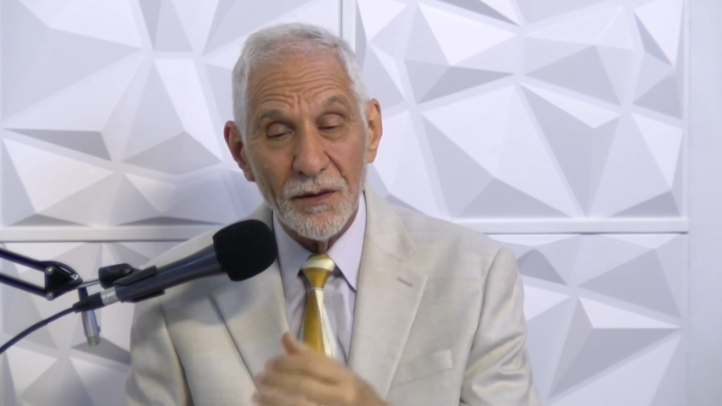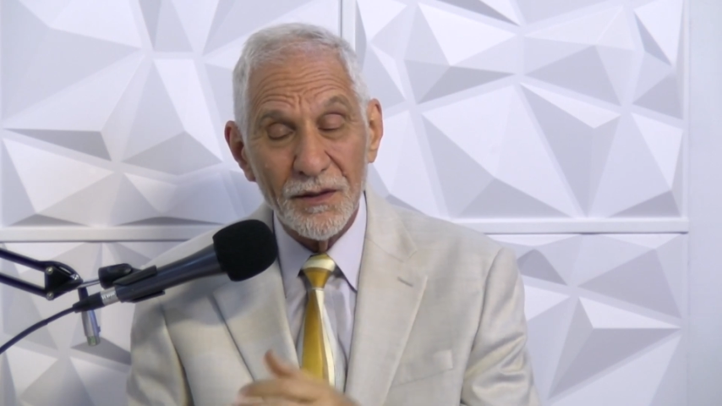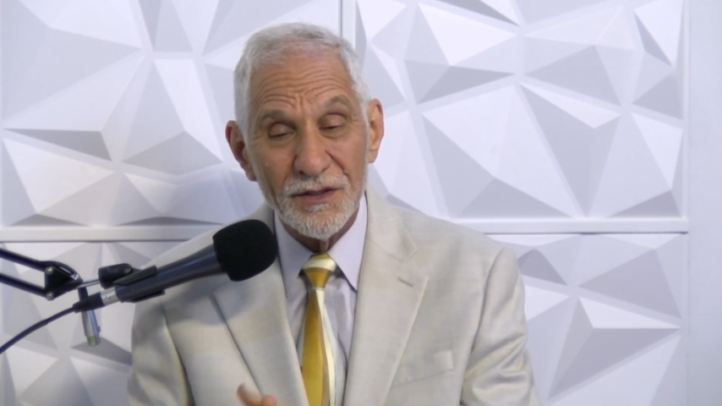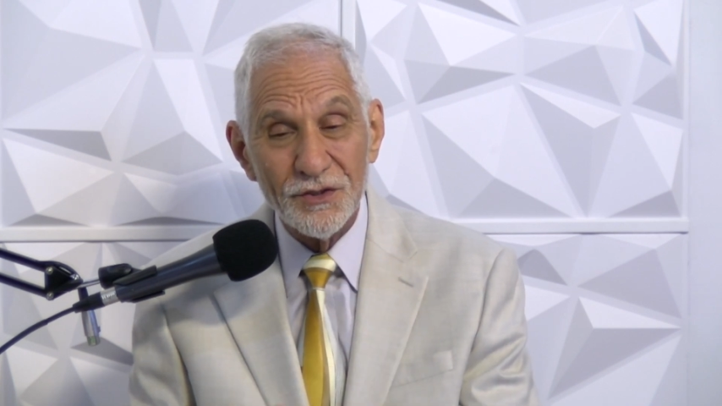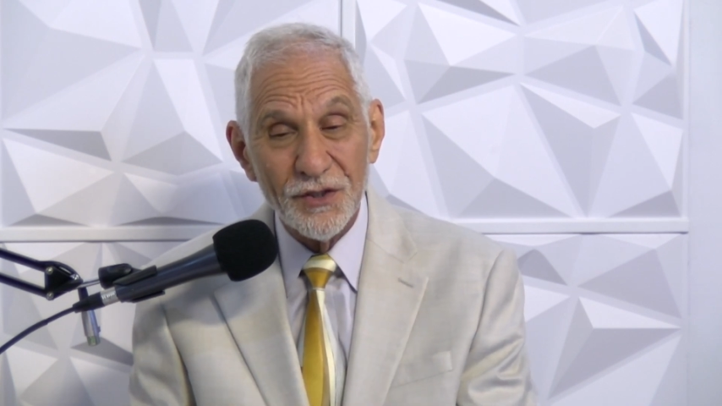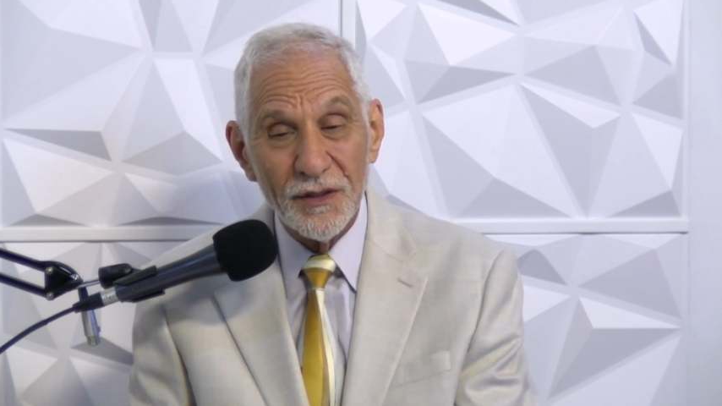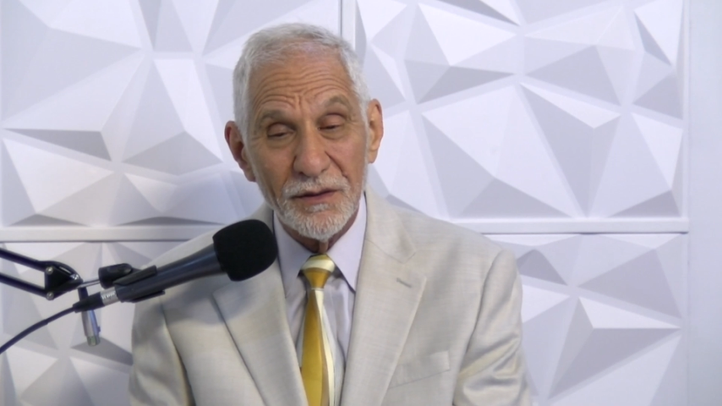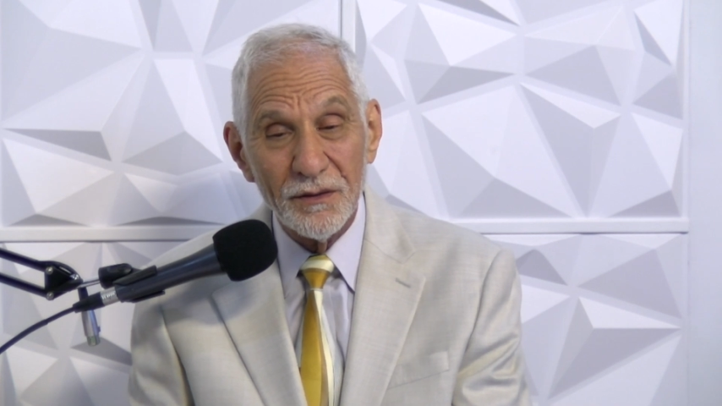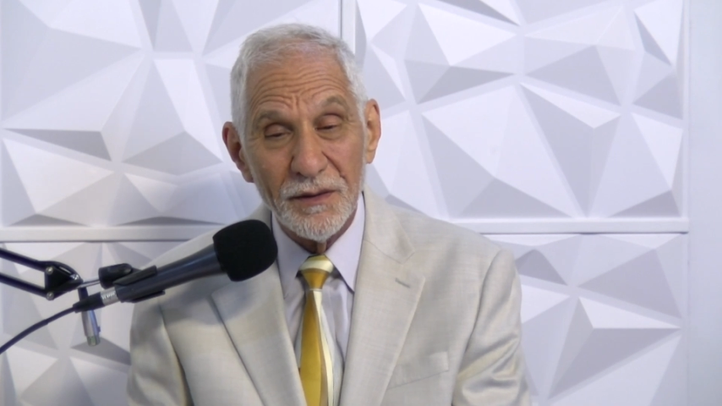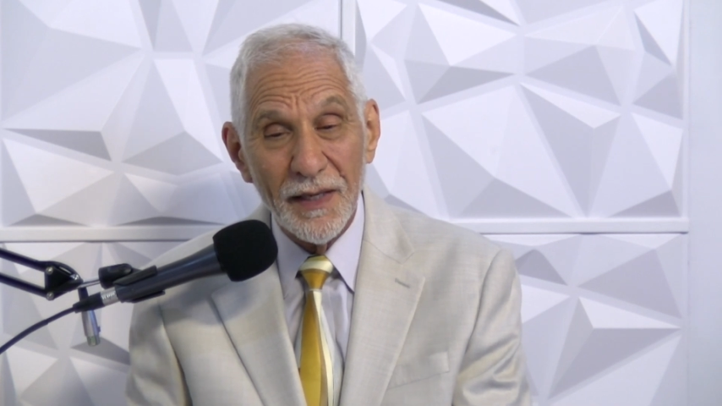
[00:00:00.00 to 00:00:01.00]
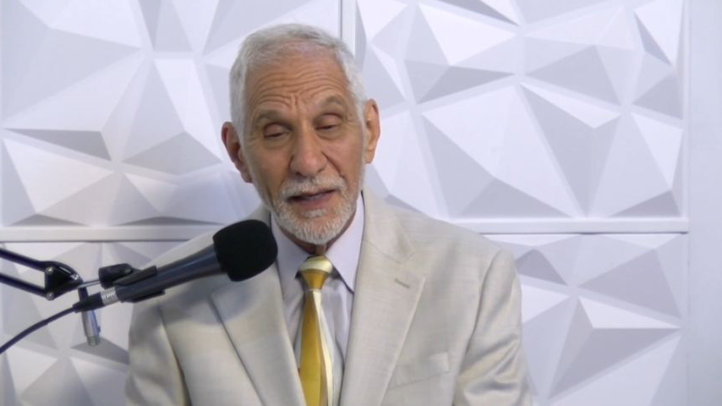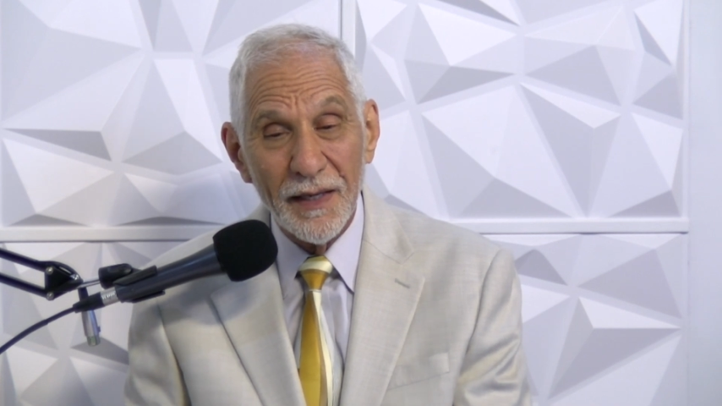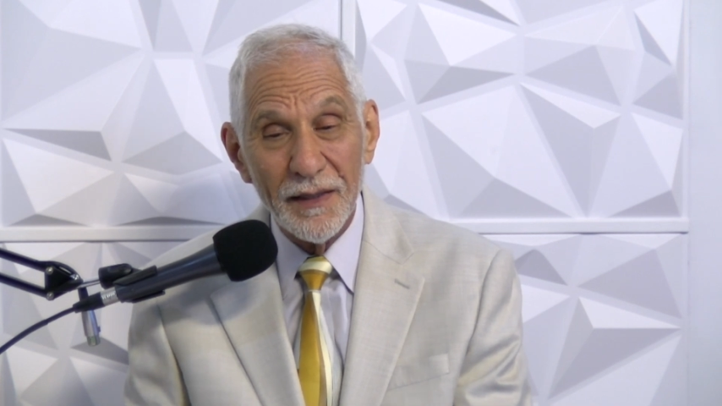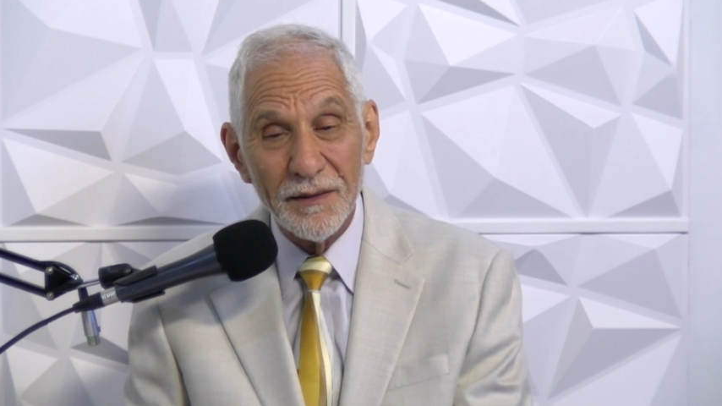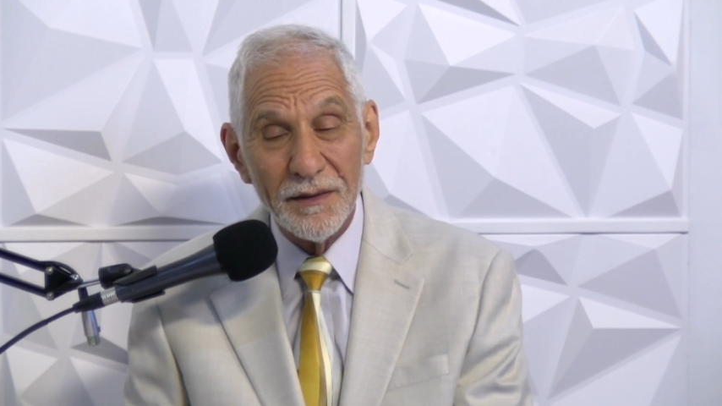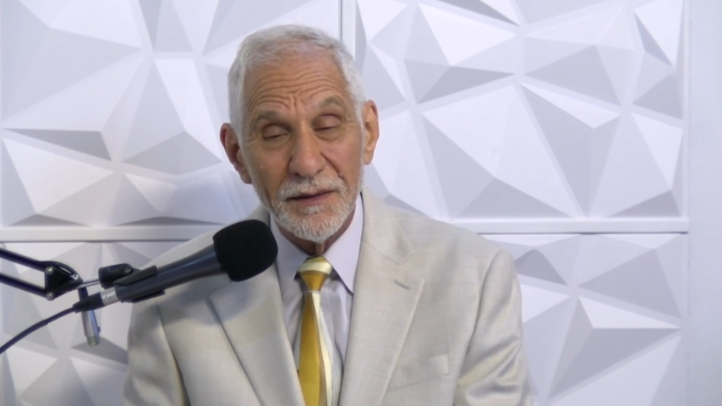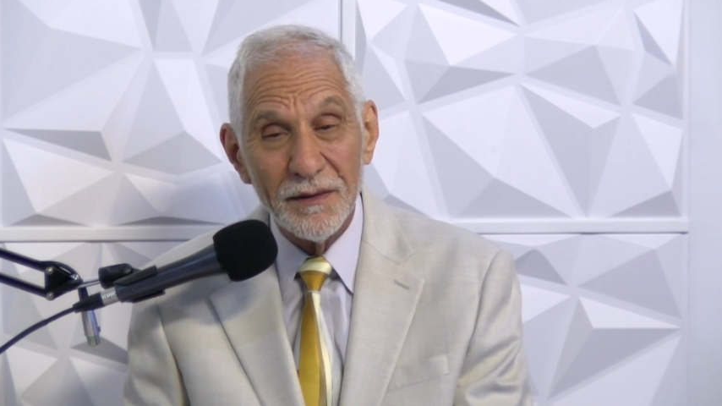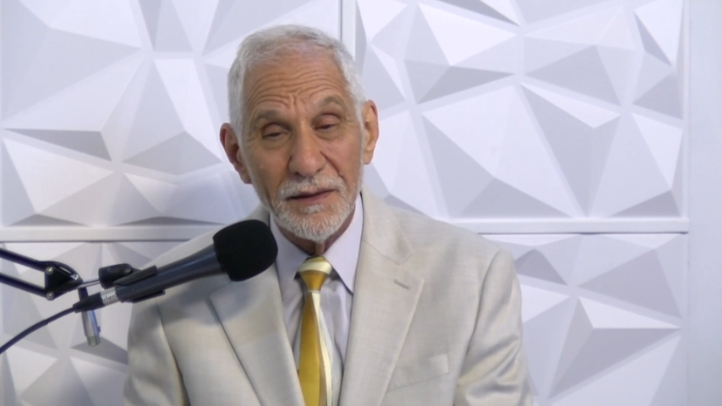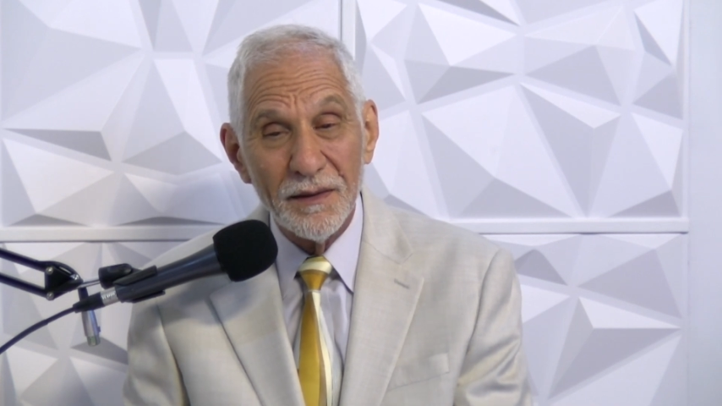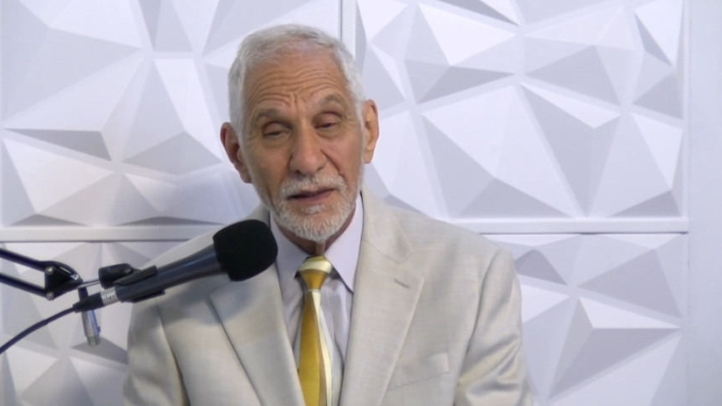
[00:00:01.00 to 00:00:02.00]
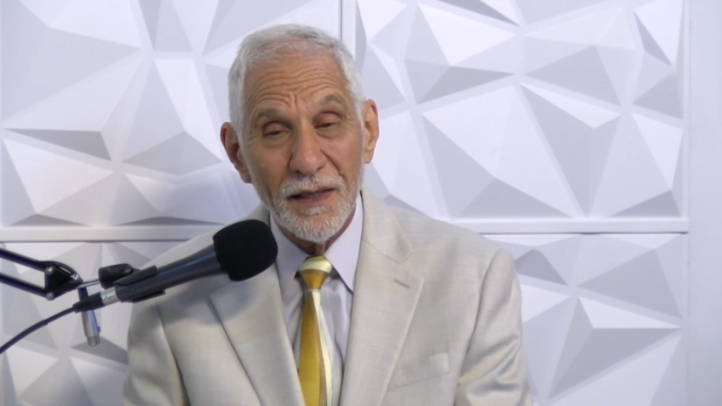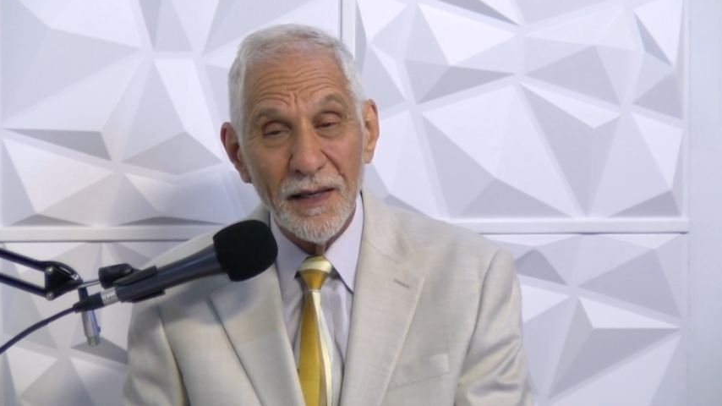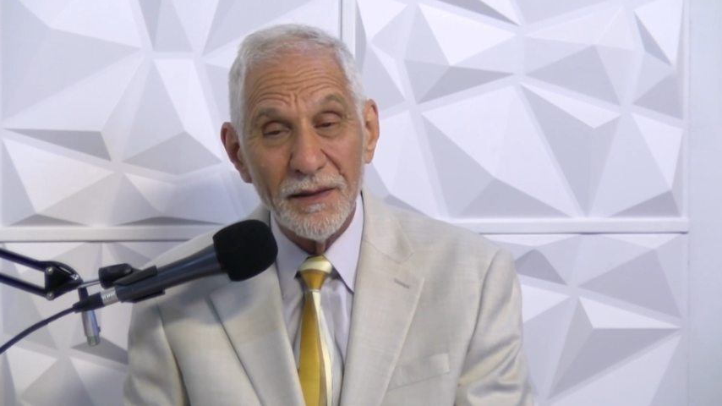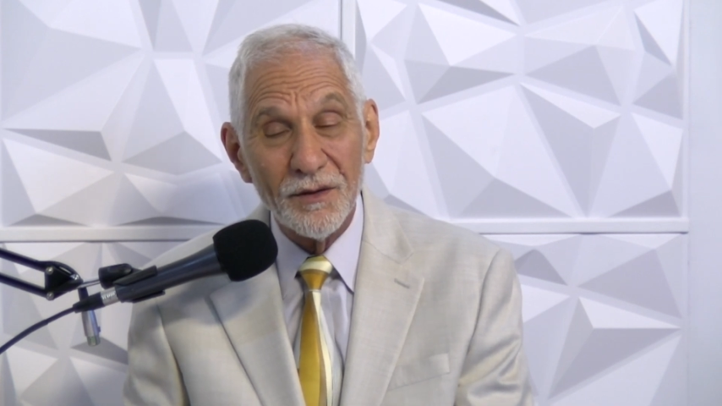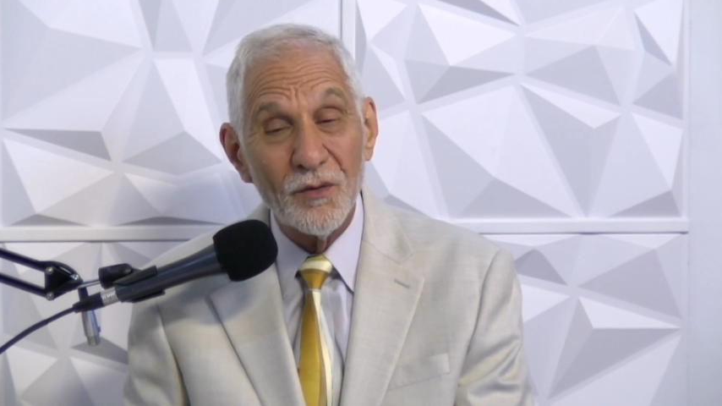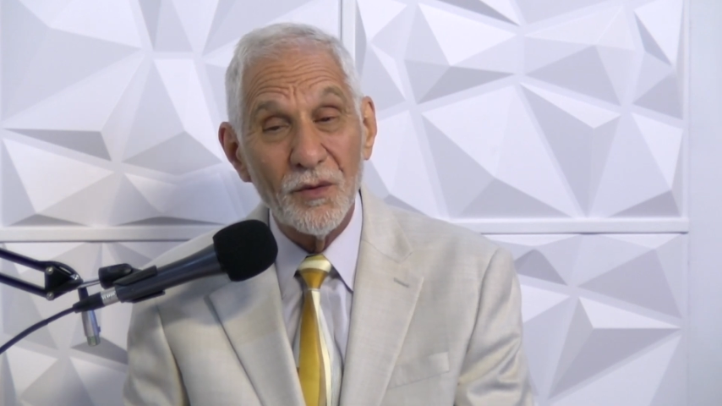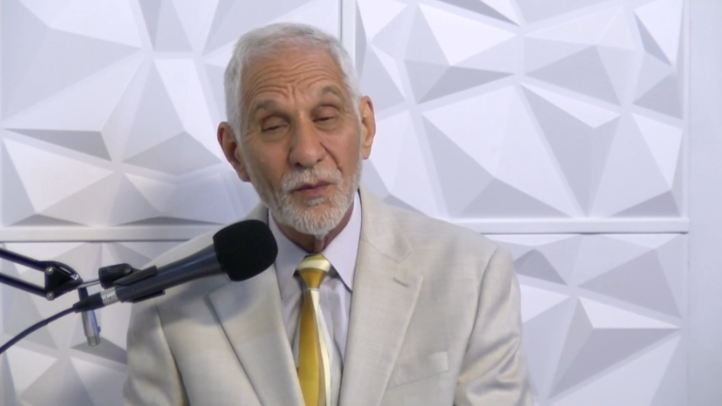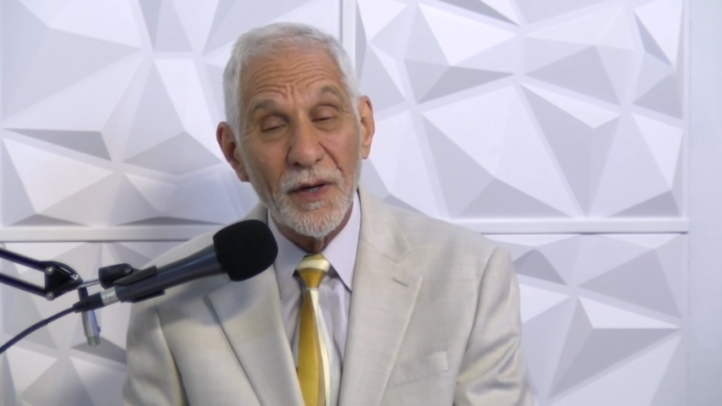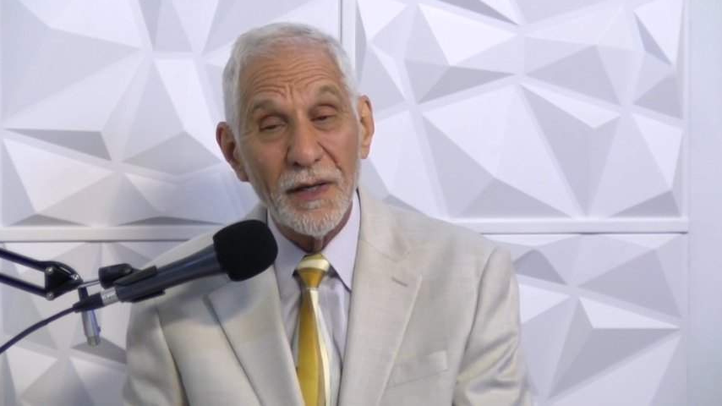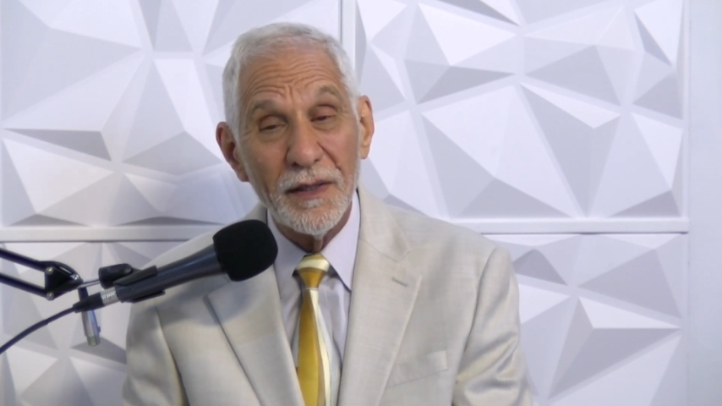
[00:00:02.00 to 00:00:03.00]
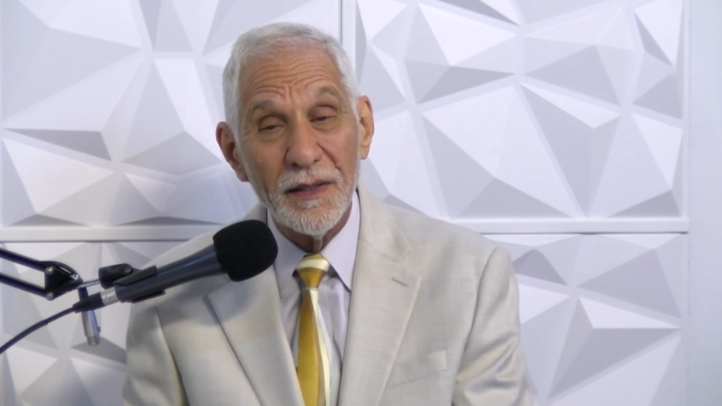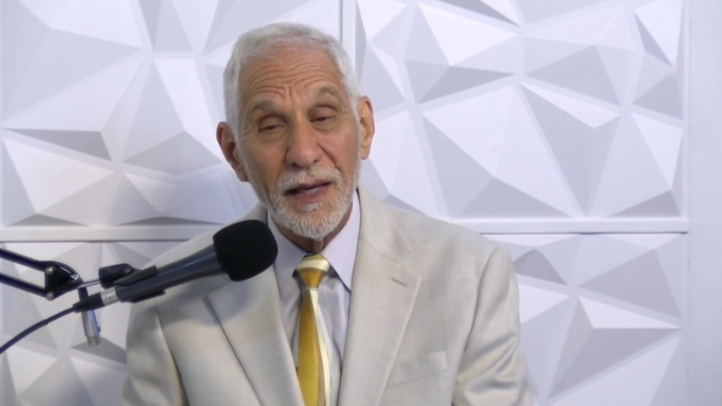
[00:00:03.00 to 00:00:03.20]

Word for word: congeal and go away,